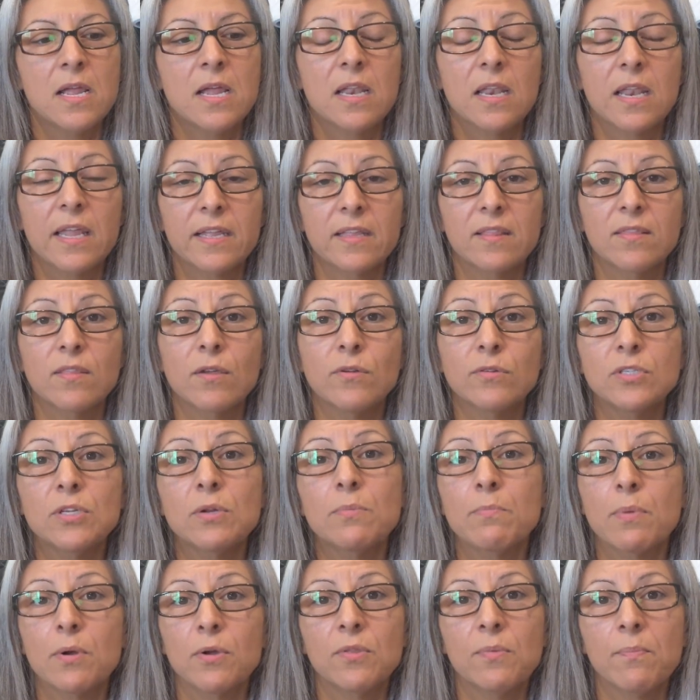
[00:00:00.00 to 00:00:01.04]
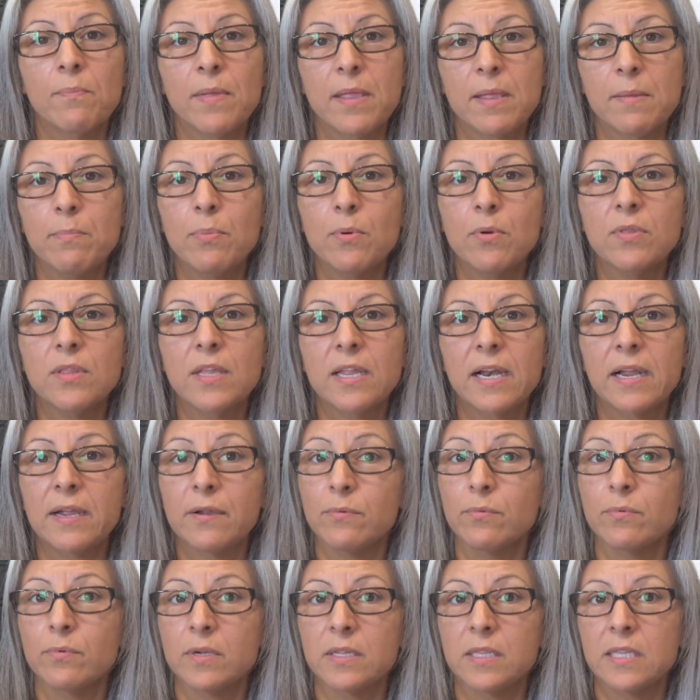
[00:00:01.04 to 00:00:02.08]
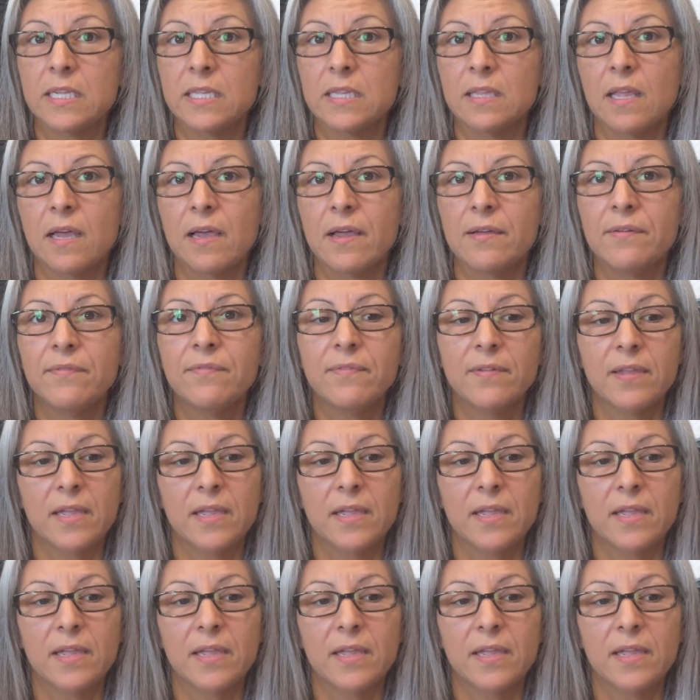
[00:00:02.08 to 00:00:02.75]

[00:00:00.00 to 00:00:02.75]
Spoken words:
like, those are both people that I really love,